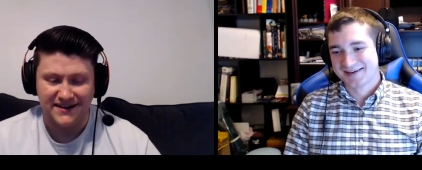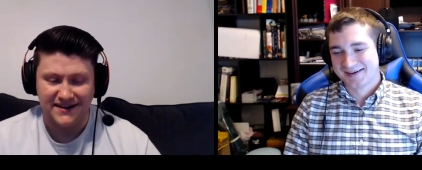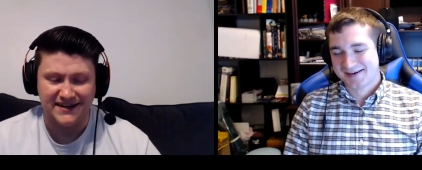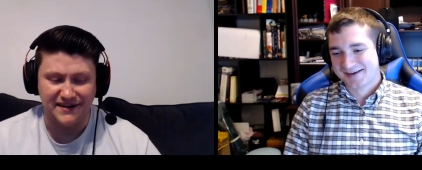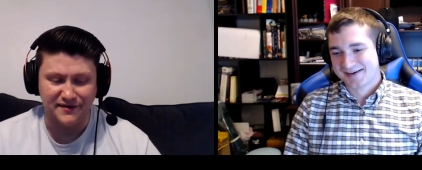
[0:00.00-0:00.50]

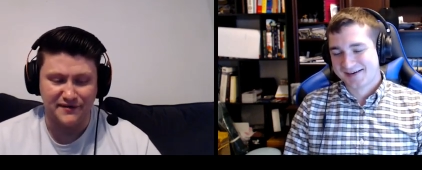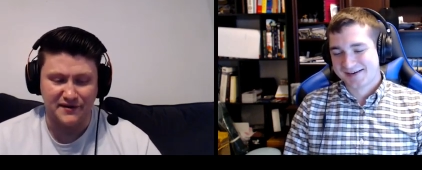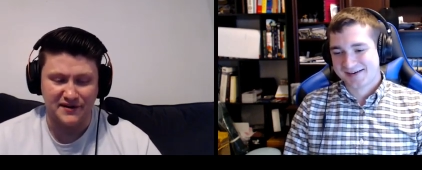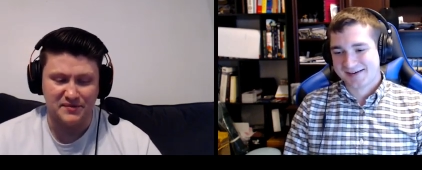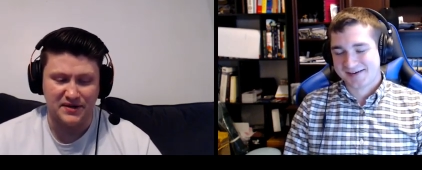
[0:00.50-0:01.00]
Speaker 1: yeah. It definitely felt
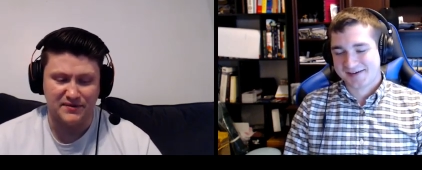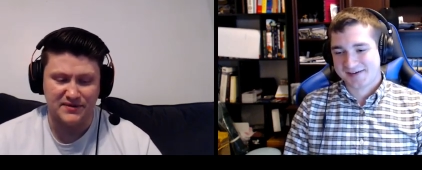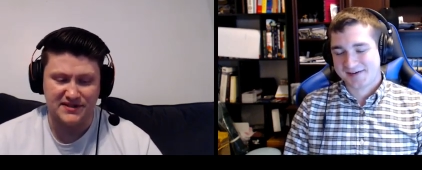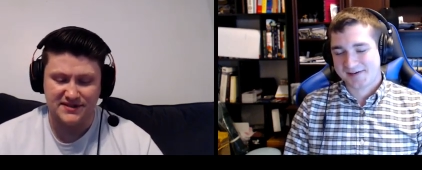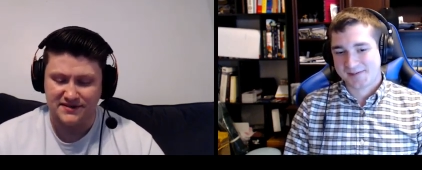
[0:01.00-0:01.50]
good, but it
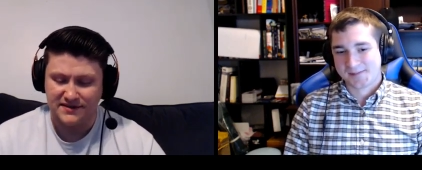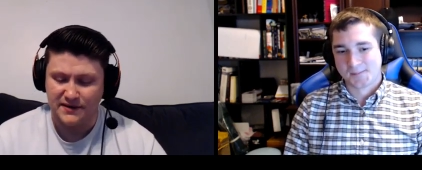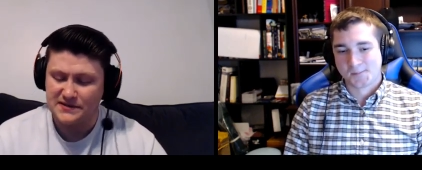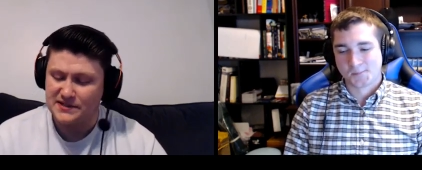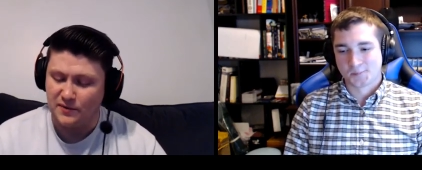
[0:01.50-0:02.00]
was
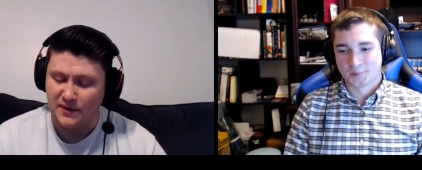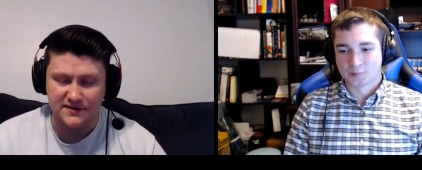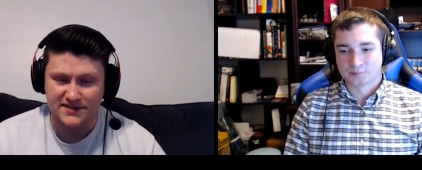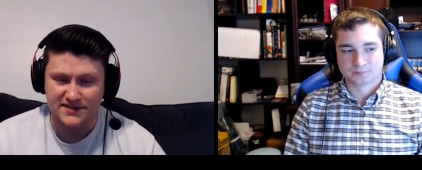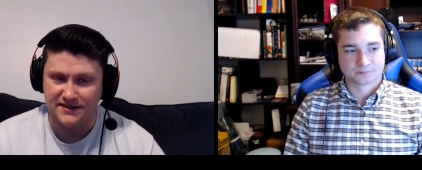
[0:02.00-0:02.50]
there was no
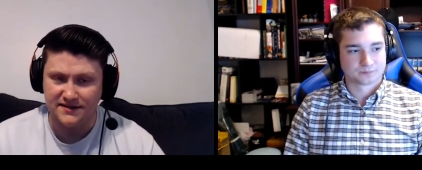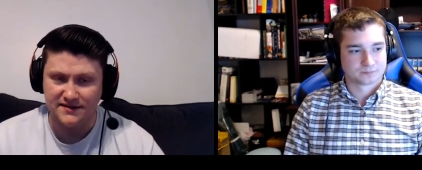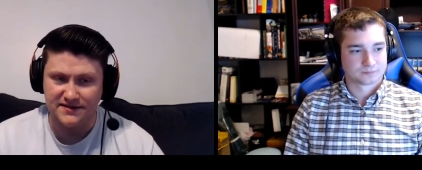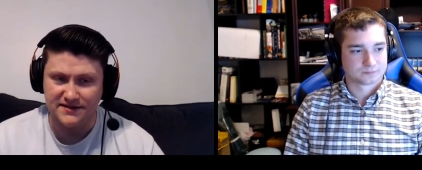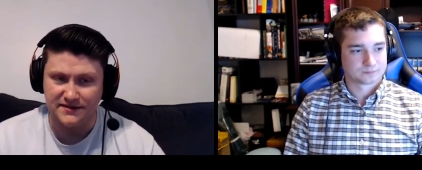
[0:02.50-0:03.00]
Al
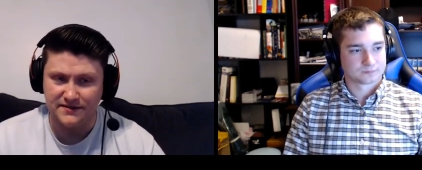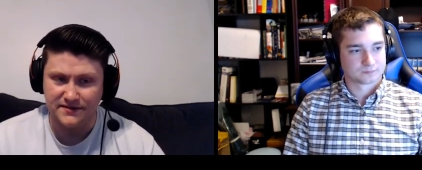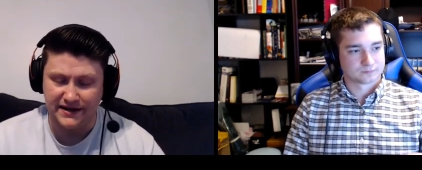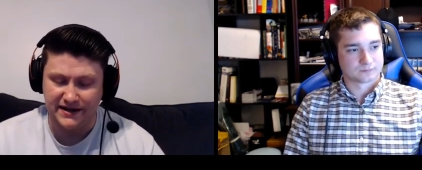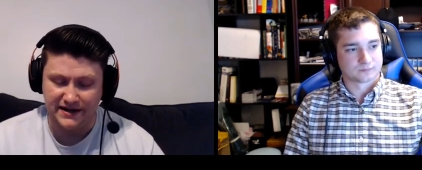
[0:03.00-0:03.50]
Cid, so
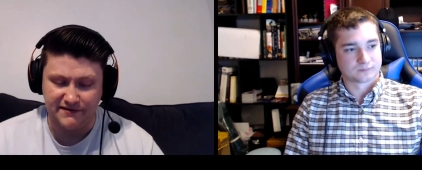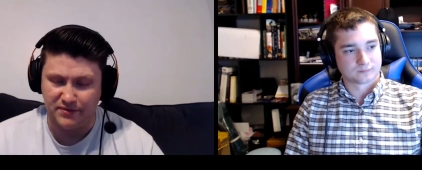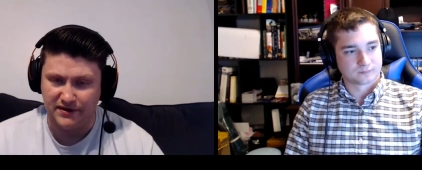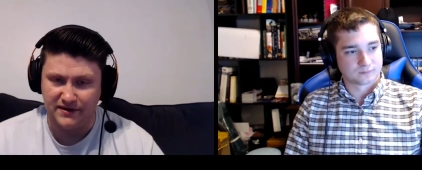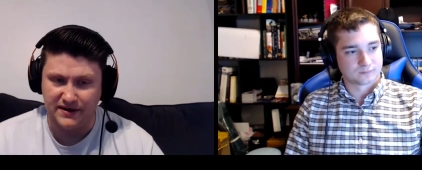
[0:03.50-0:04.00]
I didn't have to
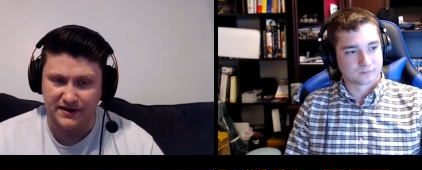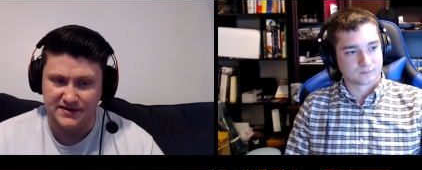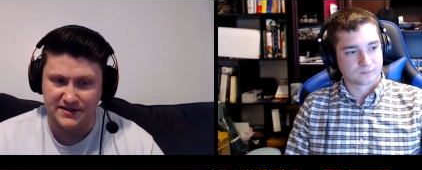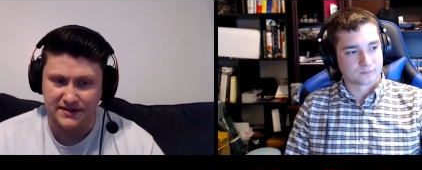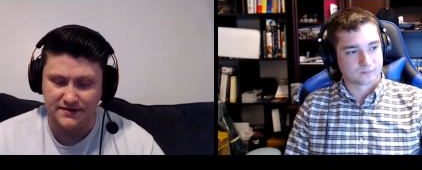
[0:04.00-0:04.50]
play around Al
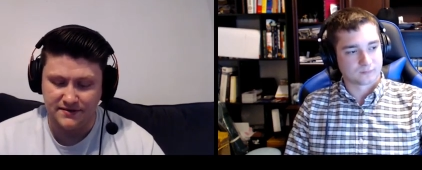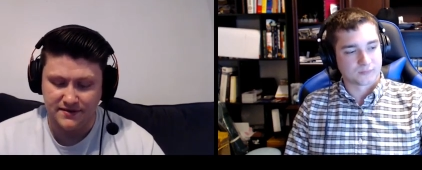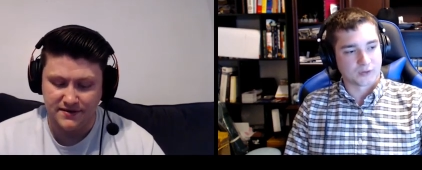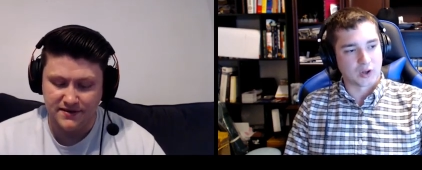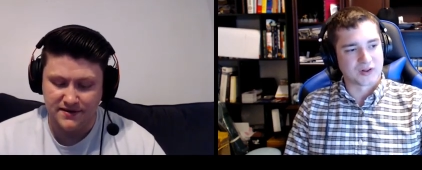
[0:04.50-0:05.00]
Cid.
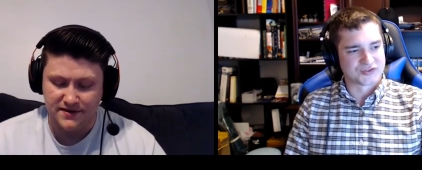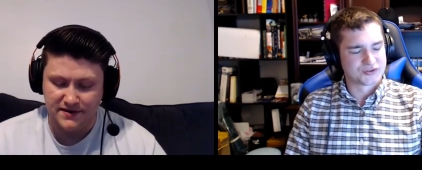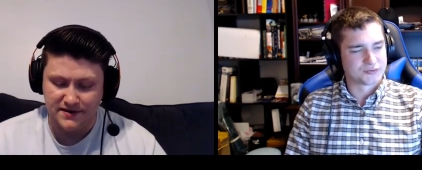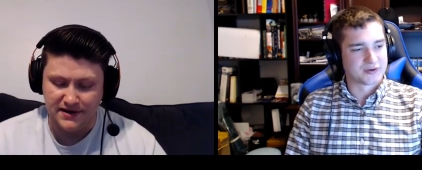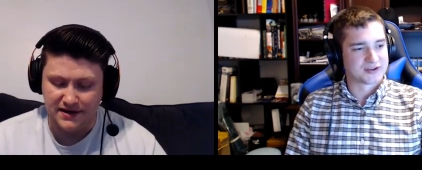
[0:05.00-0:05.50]
Oh, that's
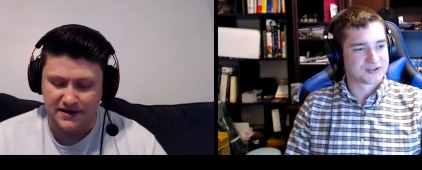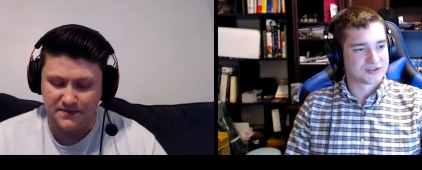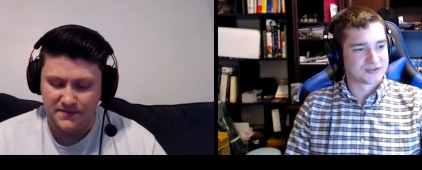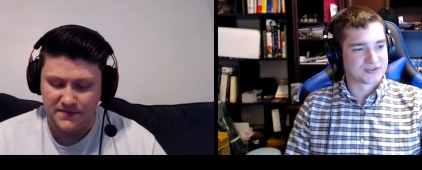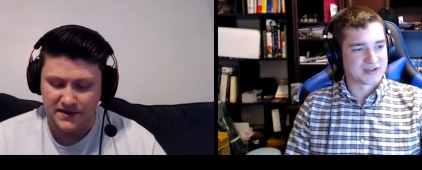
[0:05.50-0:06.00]
true. I um, actually um,
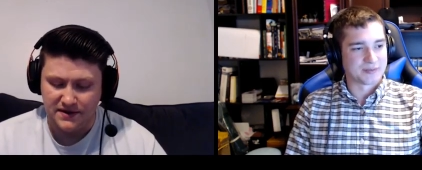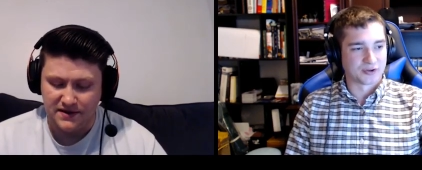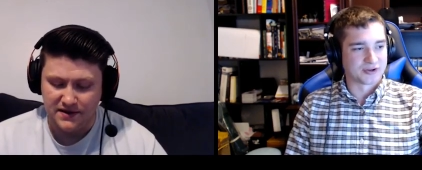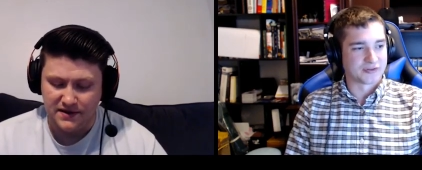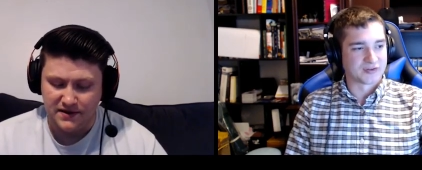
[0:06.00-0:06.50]
Speaker 2: just I'm
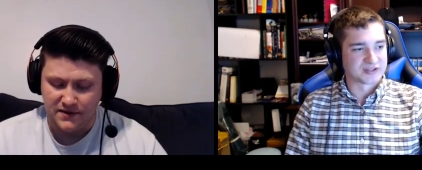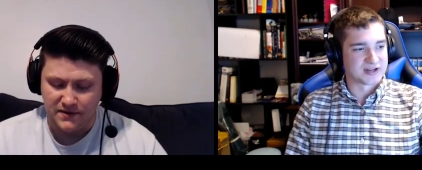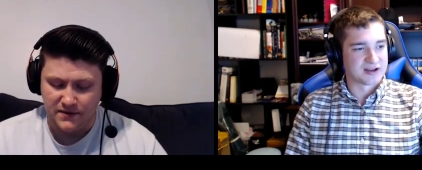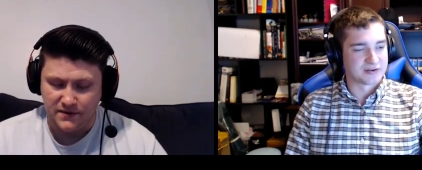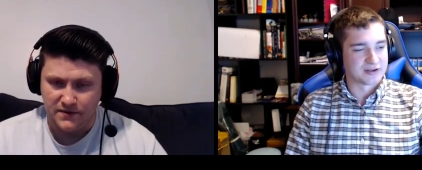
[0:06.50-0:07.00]
looking at the list
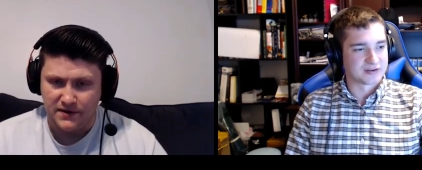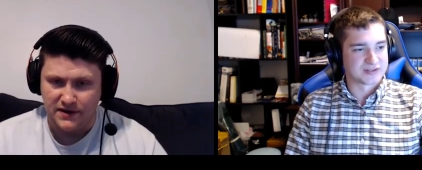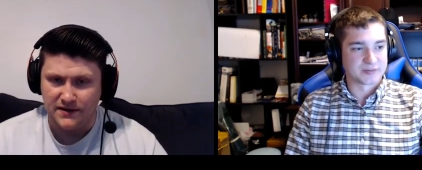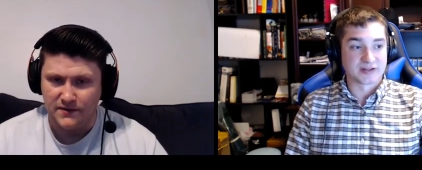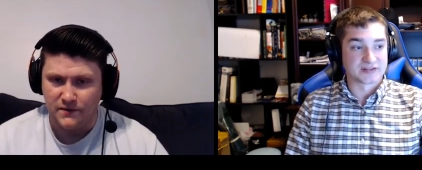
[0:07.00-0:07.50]
now. Yeah, because yeah,
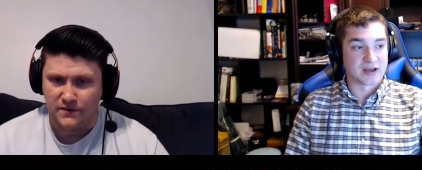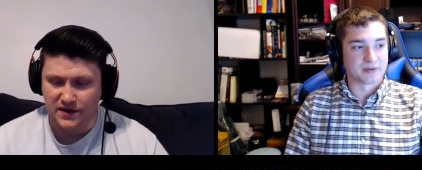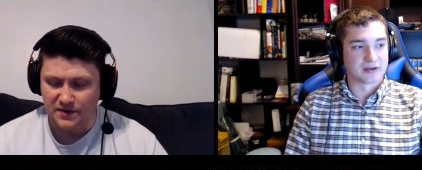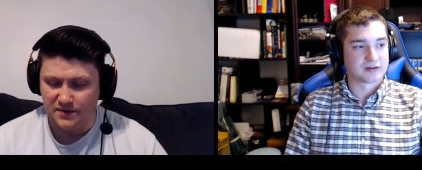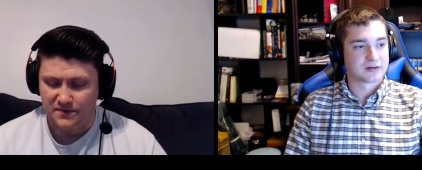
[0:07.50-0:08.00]
he made top eight.
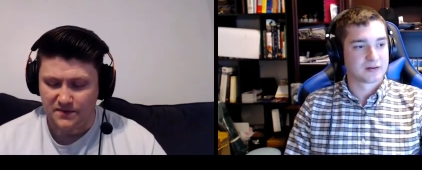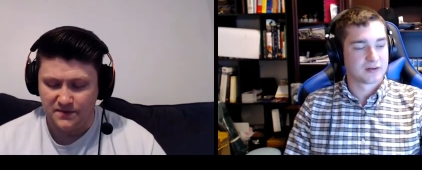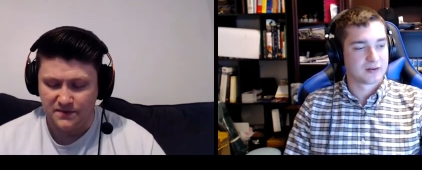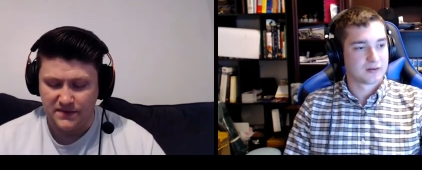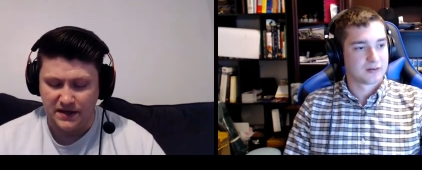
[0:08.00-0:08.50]
The,
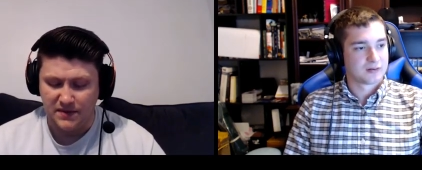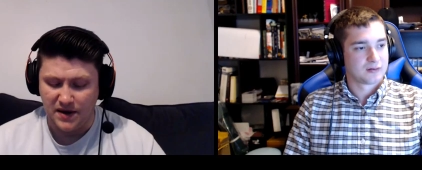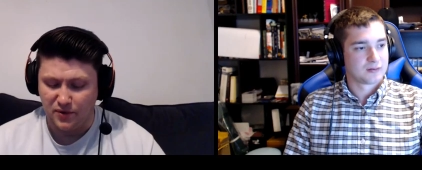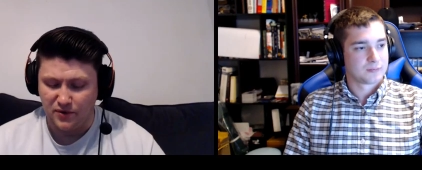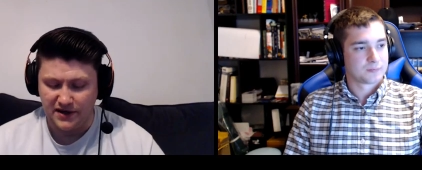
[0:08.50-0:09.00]
Speaker 1: yeah, my
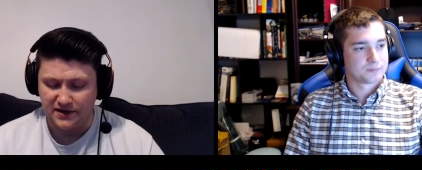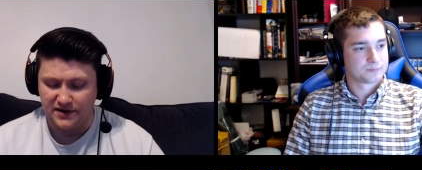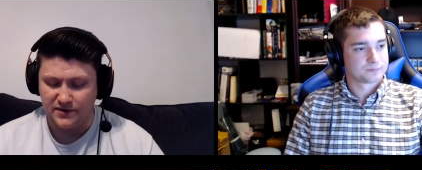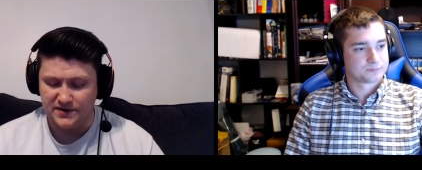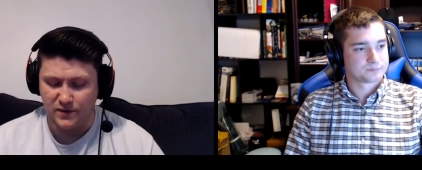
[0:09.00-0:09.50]
board I could
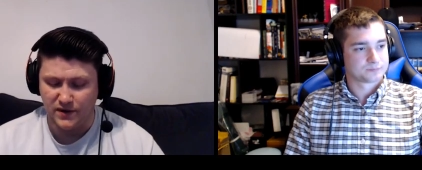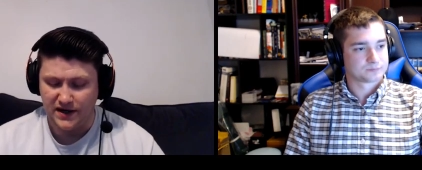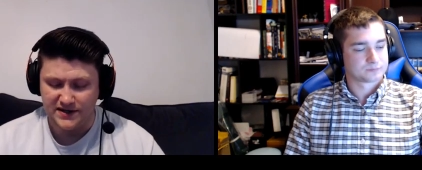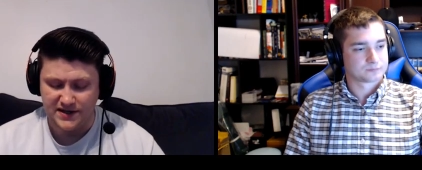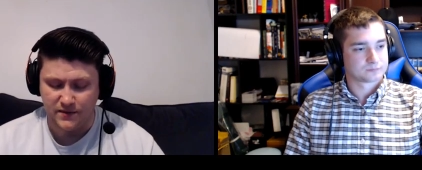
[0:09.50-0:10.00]
go as wide
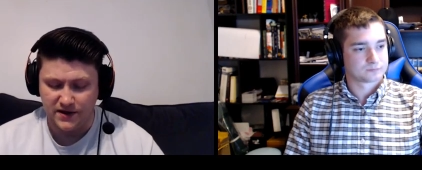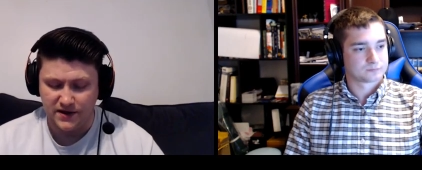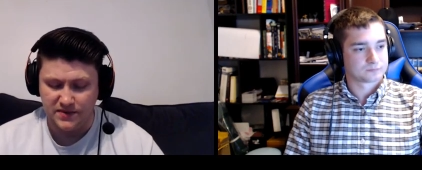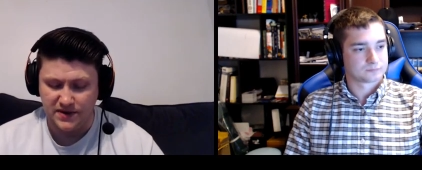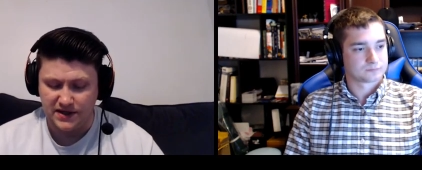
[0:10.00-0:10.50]
as I
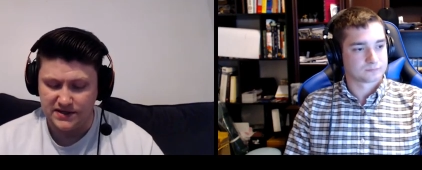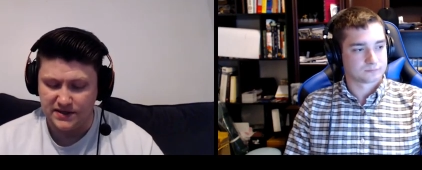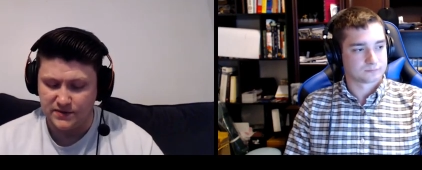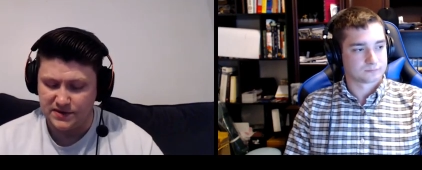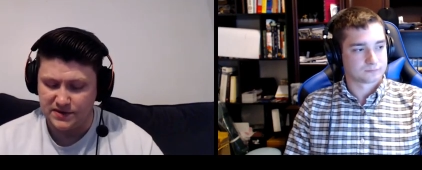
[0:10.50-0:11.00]
wanted because he
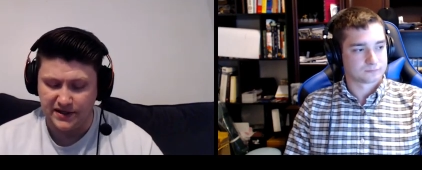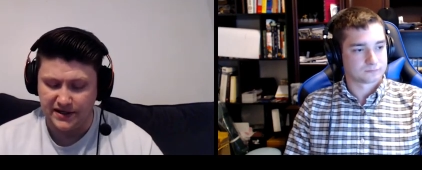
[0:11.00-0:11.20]
wasn't playing